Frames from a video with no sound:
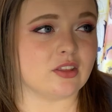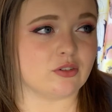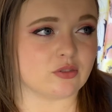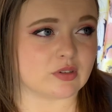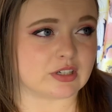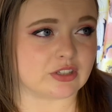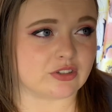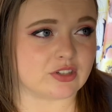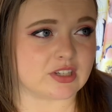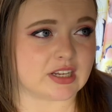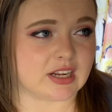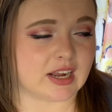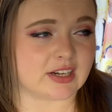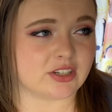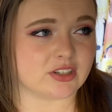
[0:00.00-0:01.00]
were interesting.
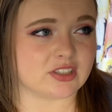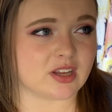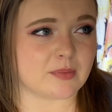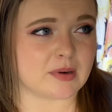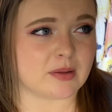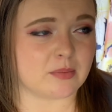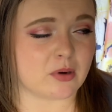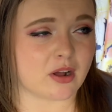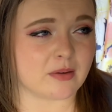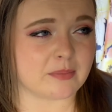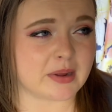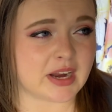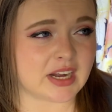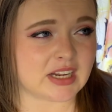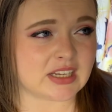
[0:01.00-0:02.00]
I took some in a bra and
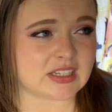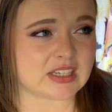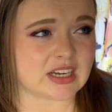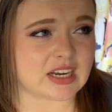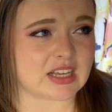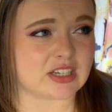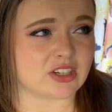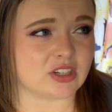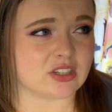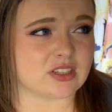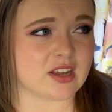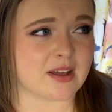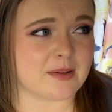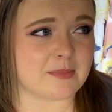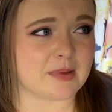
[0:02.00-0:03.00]
panties, and I took
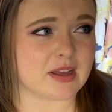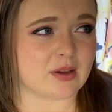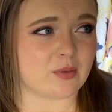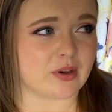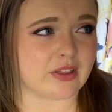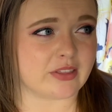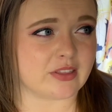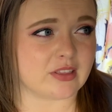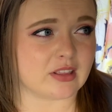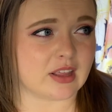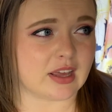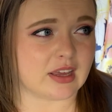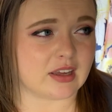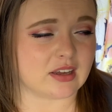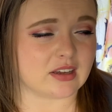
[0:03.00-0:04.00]
some with
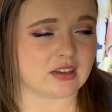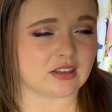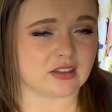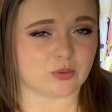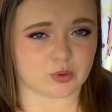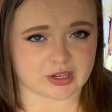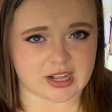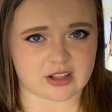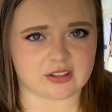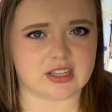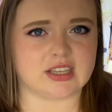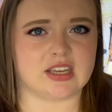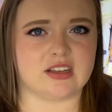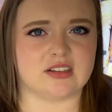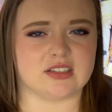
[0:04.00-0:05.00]
like workout
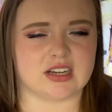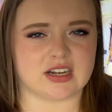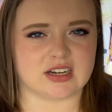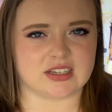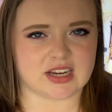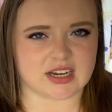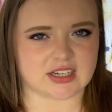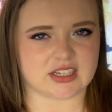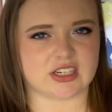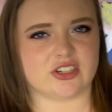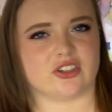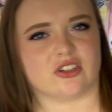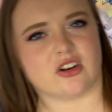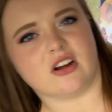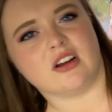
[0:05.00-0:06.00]
leggings and a tight
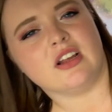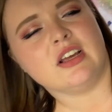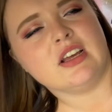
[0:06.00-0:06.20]
t-shirt on,